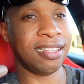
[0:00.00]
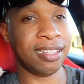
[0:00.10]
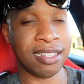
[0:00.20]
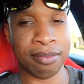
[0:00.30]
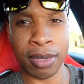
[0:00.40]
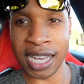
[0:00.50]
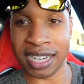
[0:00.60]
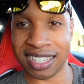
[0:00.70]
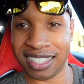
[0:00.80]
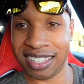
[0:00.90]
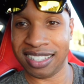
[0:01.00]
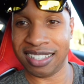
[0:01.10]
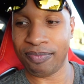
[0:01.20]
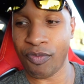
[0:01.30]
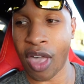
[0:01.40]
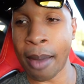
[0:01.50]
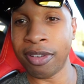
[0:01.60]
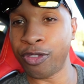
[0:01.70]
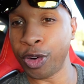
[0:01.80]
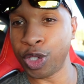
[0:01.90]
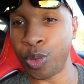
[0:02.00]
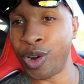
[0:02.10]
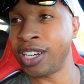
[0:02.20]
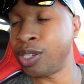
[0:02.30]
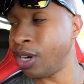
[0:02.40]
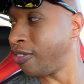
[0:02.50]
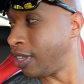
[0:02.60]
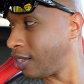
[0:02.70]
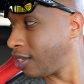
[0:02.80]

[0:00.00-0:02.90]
this is mine. I'm the first one to drive it.